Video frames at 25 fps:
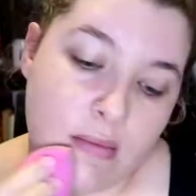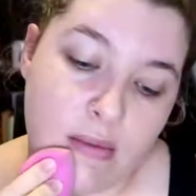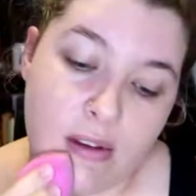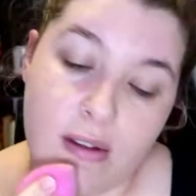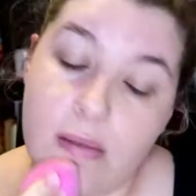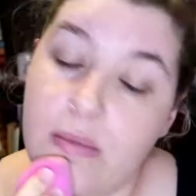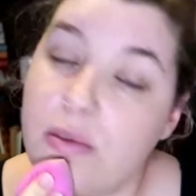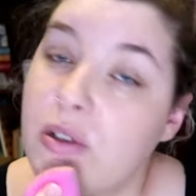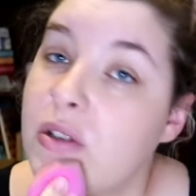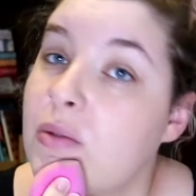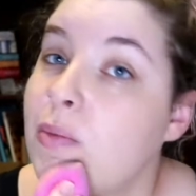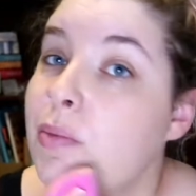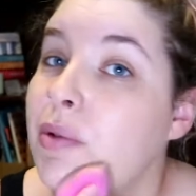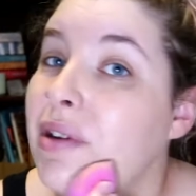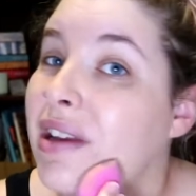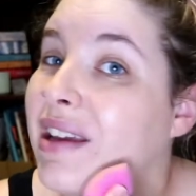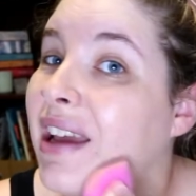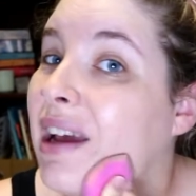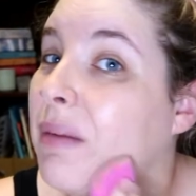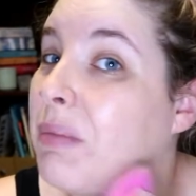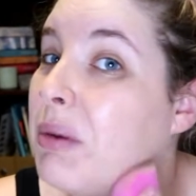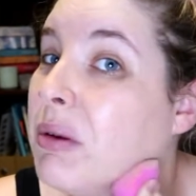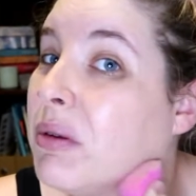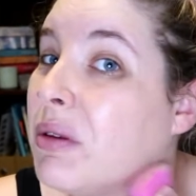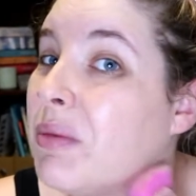I'm just pretty
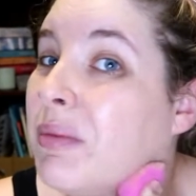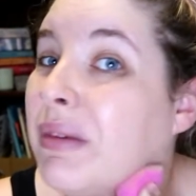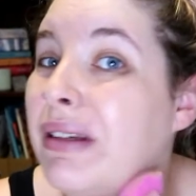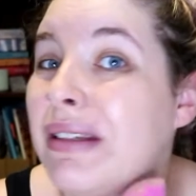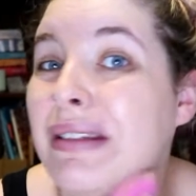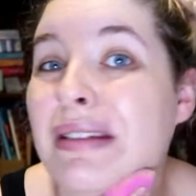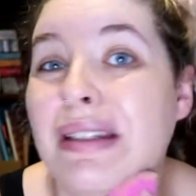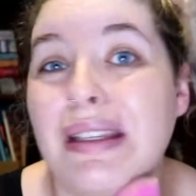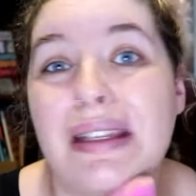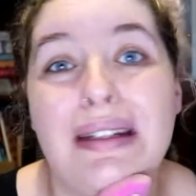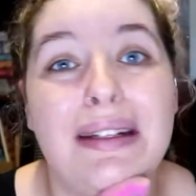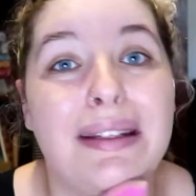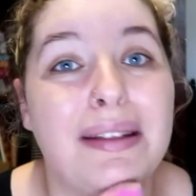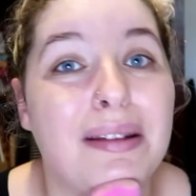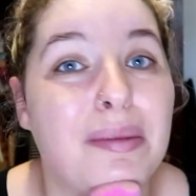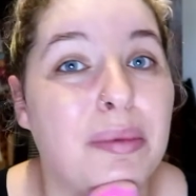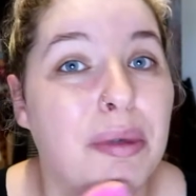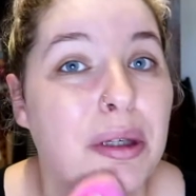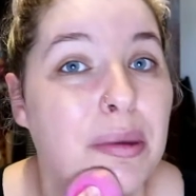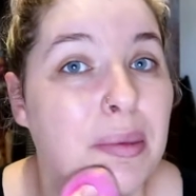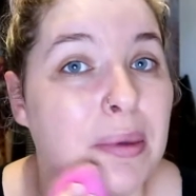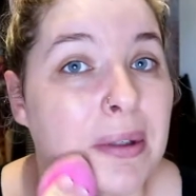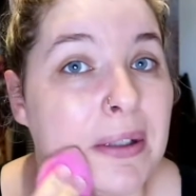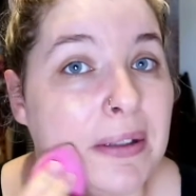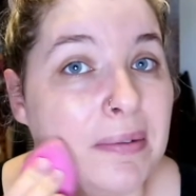happy with my skin at the
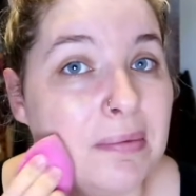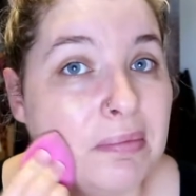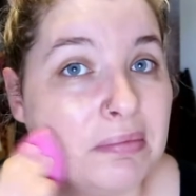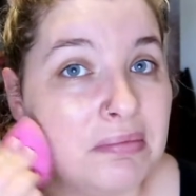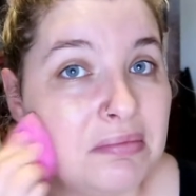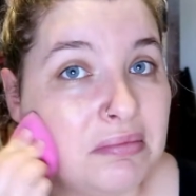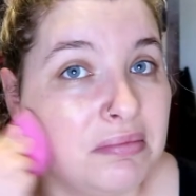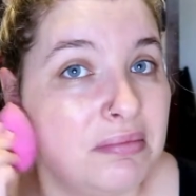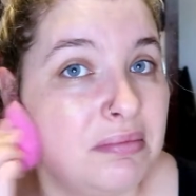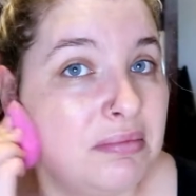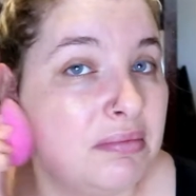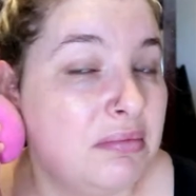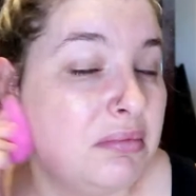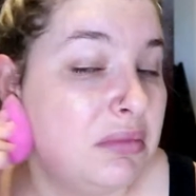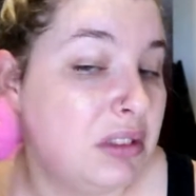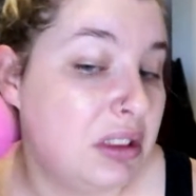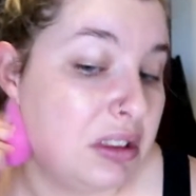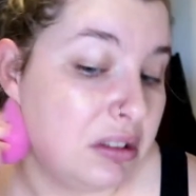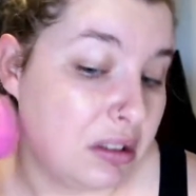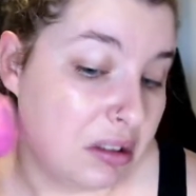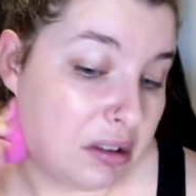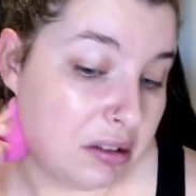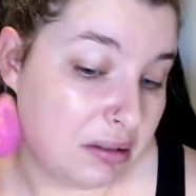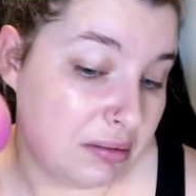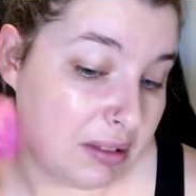moment.
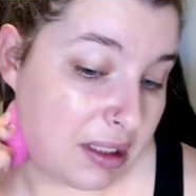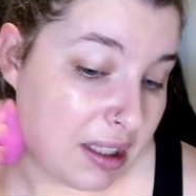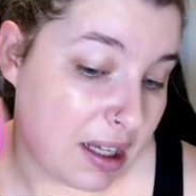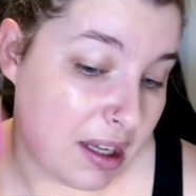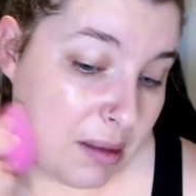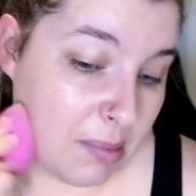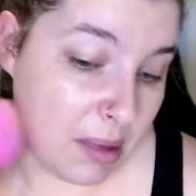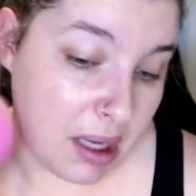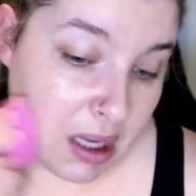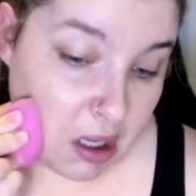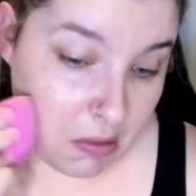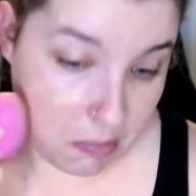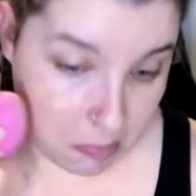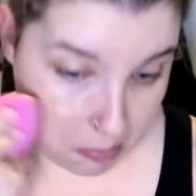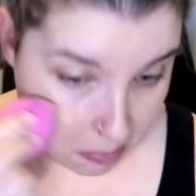So lucky me.